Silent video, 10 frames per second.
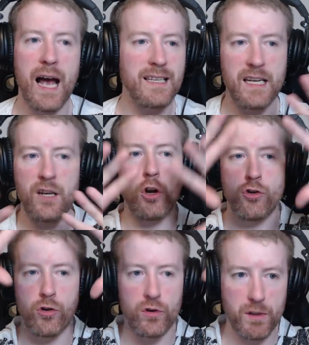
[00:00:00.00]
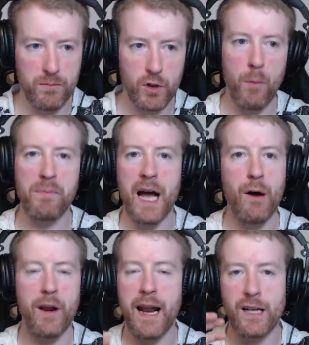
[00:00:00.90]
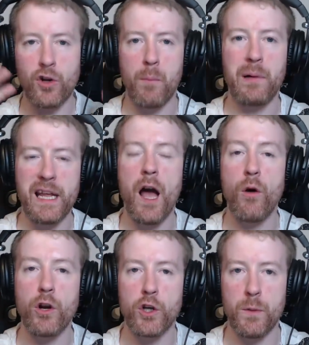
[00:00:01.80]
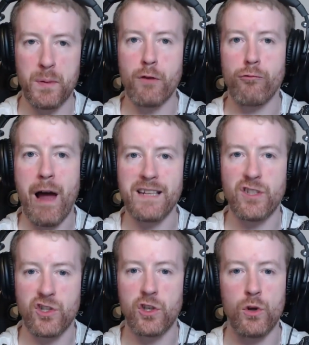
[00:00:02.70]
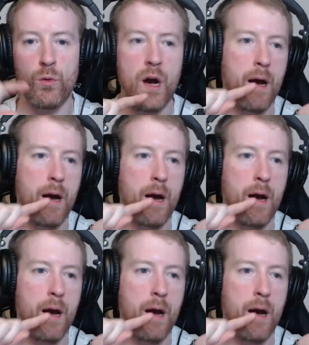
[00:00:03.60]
as in controls them top down and has complete ownership and the rights to